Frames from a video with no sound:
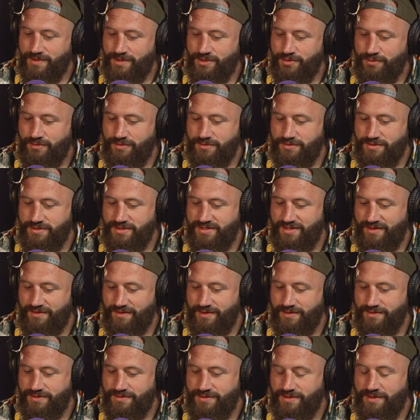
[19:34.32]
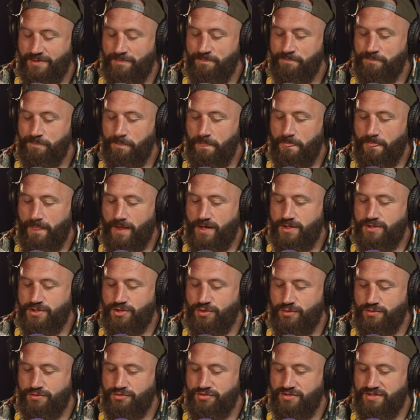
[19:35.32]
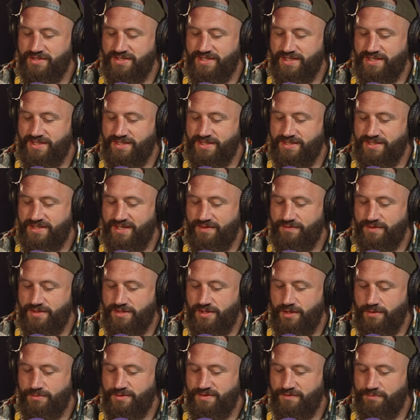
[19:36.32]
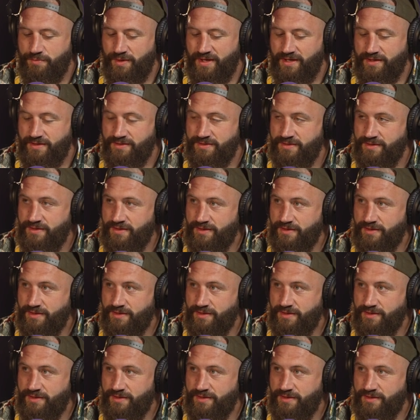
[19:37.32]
206 267 types of penis.